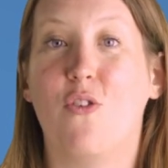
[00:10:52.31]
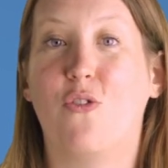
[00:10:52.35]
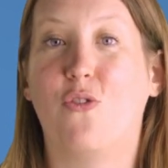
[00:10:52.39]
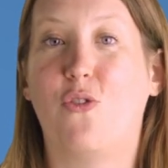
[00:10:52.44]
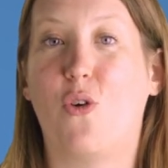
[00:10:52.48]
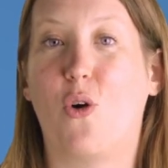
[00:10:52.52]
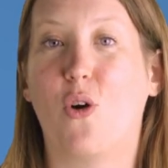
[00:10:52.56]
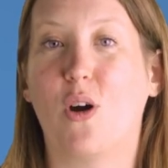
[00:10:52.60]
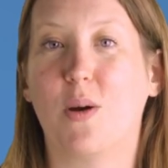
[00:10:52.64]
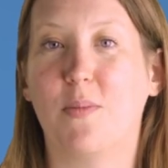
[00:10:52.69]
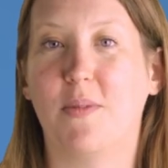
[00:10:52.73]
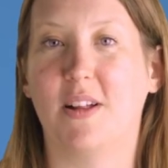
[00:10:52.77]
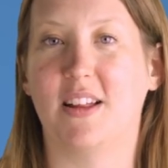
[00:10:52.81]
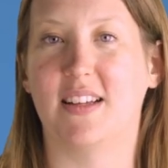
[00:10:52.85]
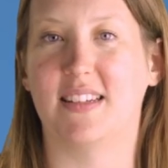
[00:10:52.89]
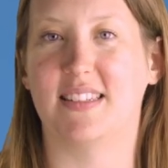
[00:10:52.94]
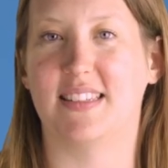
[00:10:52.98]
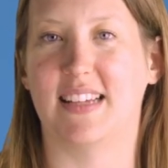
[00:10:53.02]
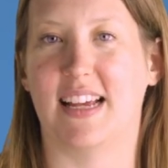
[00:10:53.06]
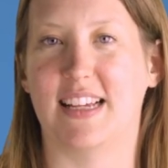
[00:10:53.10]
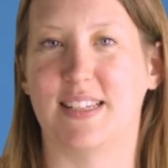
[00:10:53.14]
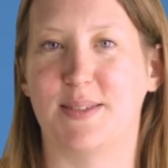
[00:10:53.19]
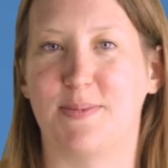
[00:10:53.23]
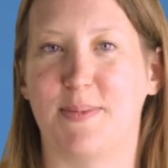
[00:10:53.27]
Formal
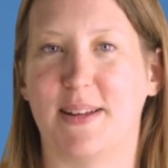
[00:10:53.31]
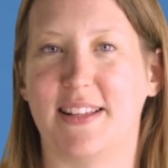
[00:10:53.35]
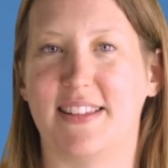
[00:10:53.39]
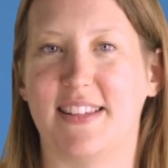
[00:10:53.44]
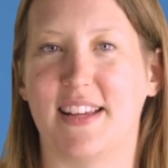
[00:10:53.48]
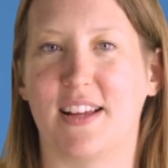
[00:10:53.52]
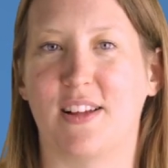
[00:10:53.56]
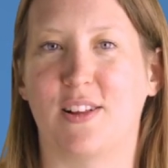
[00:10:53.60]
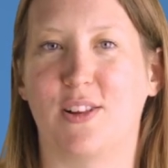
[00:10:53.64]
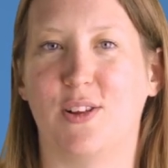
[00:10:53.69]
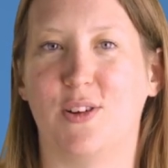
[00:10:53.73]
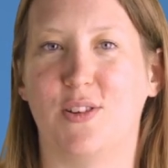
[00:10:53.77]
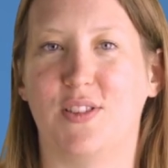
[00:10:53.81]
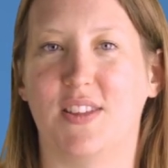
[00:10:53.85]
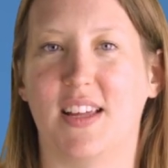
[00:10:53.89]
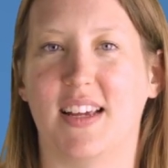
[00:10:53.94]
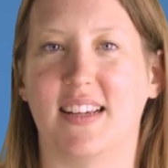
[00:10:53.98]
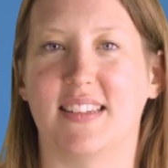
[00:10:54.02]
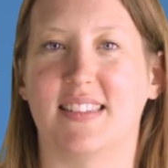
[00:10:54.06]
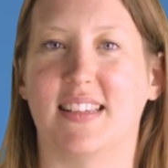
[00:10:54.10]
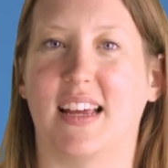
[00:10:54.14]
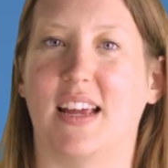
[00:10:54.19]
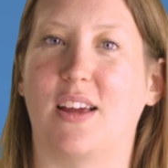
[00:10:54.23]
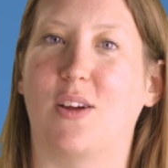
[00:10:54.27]
assessments include
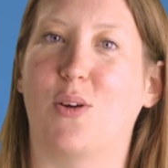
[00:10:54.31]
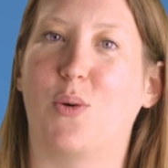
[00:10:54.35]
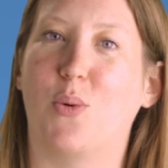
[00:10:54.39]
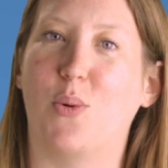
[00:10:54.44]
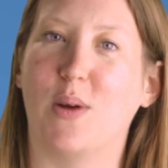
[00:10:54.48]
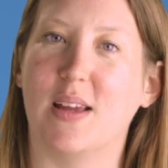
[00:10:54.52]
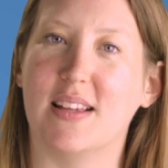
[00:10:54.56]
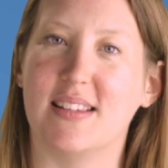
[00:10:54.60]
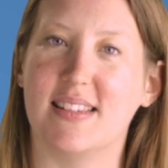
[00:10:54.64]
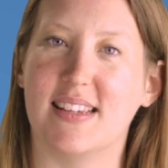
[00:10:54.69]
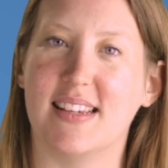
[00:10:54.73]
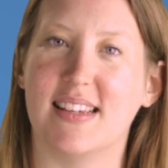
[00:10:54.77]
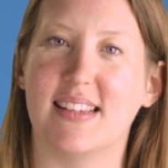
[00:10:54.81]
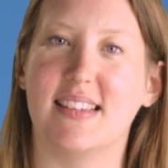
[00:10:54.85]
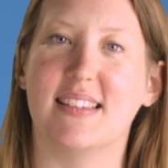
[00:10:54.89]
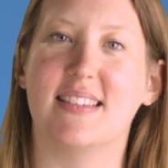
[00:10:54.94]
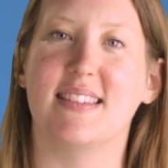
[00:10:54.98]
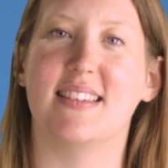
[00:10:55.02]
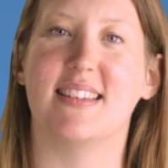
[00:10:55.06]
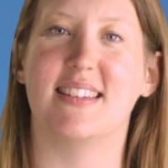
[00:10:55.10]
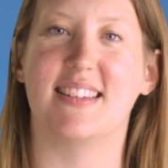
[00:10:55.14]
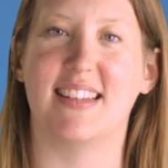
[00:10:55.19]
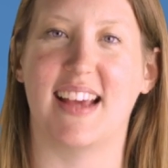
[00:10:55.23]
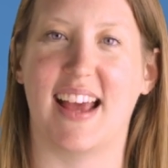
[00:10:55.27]
things like
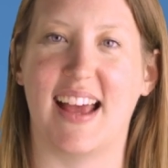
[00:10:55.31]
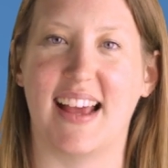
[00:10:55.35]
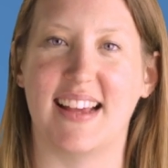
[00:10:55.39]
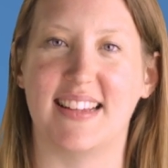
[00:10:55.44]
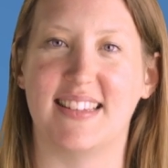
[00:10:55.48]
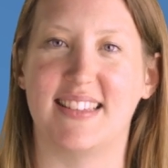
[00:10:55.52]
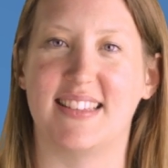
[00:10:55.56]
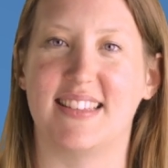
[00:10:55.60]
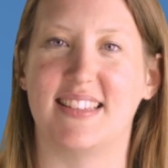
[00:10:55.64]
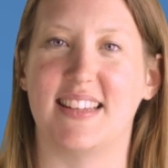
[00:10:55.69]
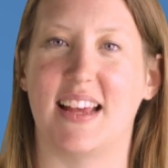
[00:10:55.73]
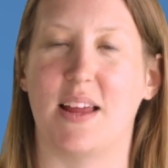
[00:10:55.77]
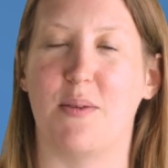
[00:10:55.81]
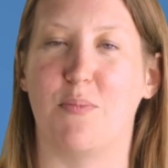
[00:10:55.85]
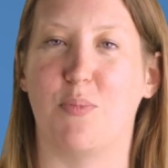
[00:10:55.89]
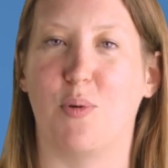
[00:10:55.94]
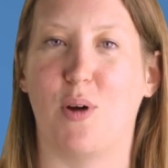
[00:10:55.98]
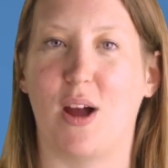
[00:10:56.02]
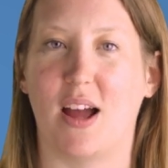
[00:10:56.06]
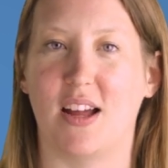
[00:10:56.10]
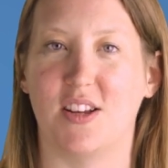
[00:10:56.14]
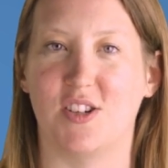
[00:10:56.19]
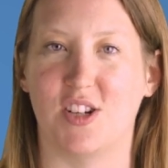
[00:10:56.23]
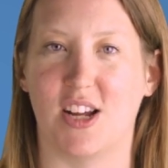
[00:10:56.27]
quizzes, tests, and
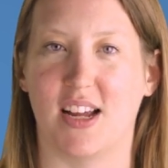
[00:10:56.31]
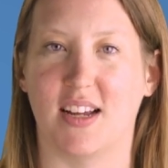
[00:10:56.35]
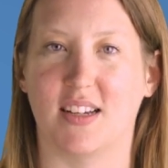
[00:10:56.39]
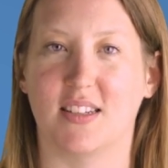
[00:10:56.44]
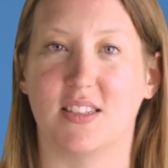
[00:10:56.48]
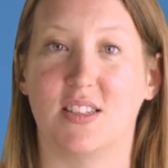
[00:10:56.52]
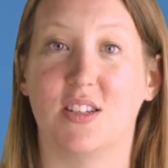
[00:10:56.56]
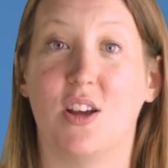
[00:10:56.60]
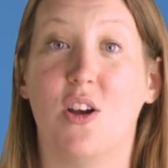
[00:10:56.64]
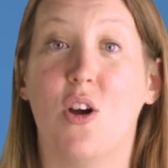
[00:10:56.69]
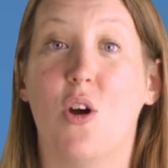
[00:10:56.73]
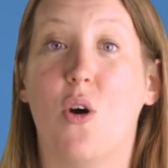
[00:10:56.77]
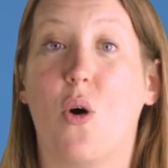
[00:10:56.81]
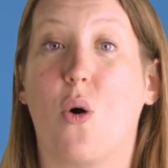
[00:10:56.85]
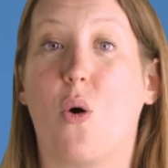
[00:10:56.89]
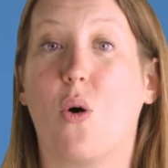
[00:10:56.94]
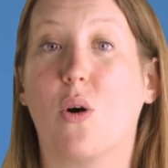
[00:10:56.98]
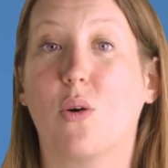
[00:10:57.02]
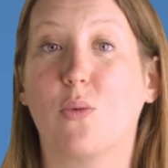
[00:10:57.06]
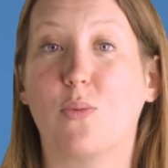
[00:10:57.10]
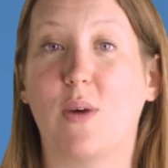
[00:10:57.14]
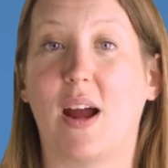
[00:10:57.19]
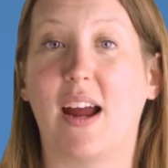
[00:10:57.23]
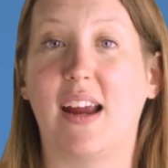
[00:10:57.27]
projects,
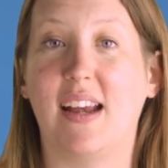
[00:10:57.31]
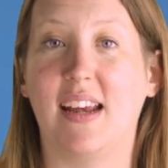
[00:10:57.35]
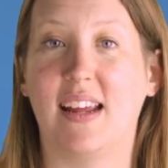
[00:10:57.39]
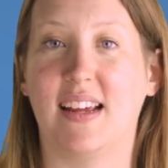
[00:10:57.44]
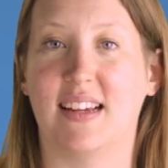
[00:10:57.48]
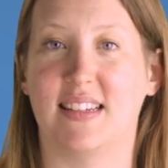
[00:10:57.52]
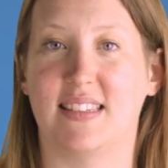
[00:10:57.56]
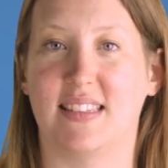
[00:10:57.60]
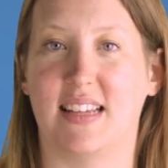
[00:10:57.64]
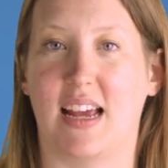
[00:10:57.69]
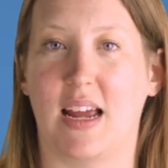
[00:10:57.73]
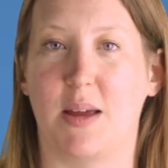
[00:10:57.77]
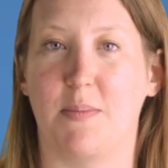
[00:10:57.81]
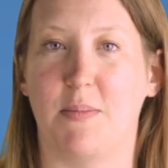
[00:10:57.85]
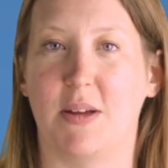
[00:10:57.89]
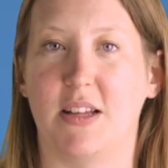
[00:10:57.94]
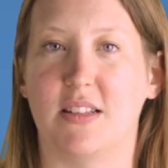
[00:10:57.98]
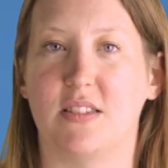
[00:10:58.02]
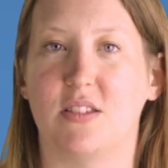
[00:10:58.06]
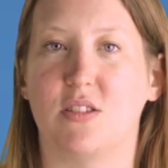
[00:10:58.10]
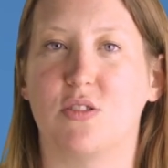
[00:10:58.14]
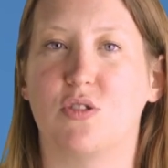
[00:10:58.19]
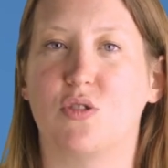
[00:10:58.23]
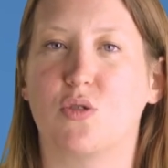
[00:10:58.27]
or writing
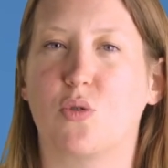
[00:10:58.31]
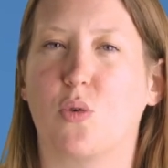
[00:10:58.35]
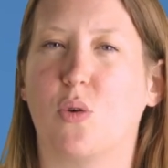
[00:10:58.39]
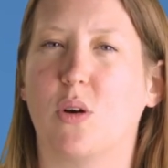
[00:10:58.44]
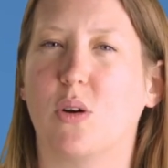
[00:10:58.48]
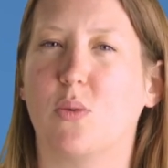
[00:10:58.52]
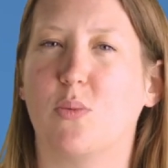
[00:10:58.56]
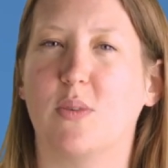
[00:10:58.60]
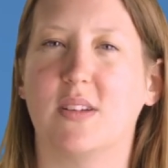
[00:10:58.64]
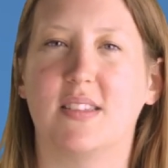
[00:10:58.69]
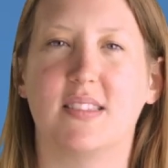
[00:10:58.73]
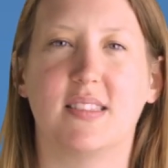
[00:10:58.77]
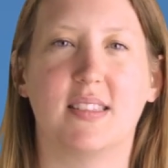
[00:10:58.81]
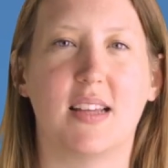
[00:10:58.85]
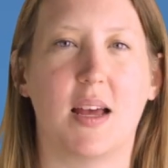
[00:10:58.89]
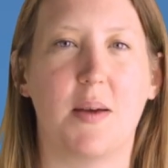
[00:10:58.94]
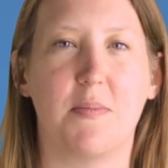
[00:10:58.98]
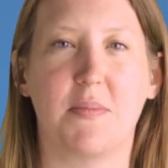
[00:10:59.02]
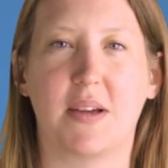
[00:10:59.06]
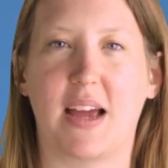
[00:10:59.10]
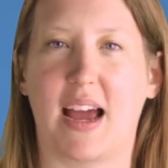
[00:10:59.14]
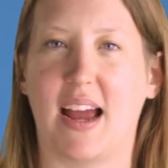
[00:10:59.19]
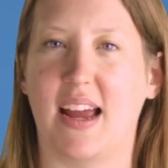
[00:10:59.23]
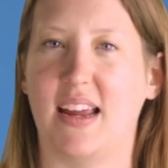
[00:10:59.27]
assignments scored with
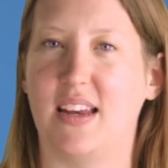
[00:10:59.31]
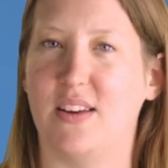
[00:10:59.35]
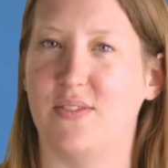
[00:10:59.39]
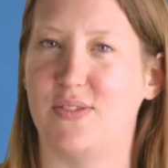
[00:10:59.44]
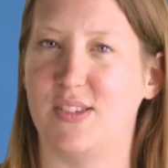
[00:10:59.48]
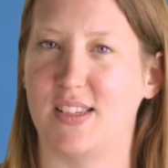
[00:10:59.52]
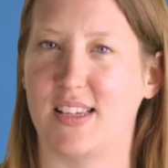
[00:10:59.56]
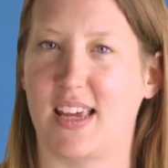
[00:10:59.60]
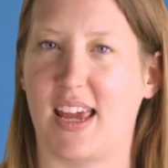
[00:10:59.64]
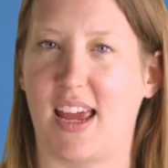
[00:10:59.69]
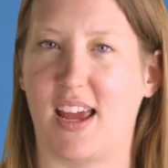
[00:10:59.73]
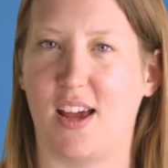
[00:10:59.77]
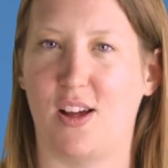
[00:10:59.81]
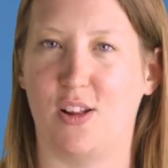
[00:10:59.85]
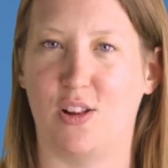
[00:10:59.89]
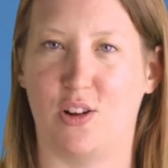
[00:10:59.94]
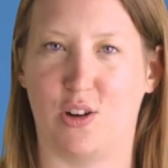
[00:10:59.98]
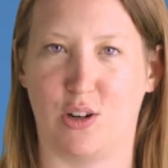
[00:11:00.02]
some kind of scale